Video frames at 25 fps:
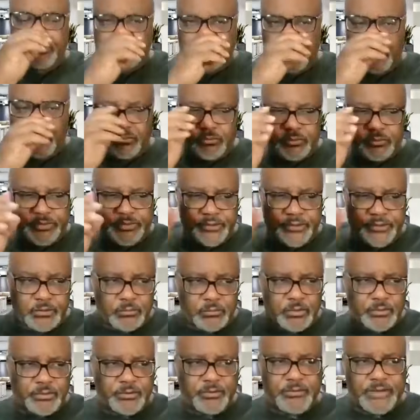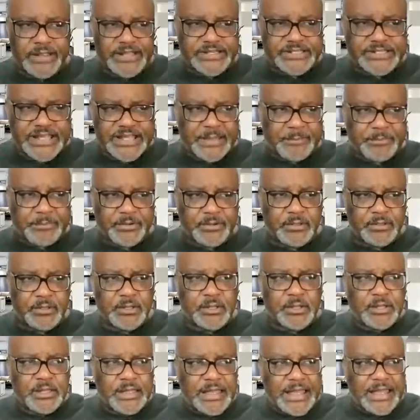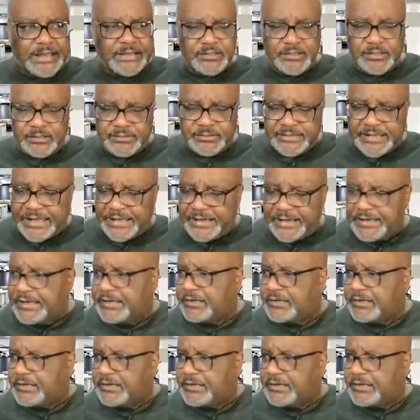So when the corona crash happened, I looked at it.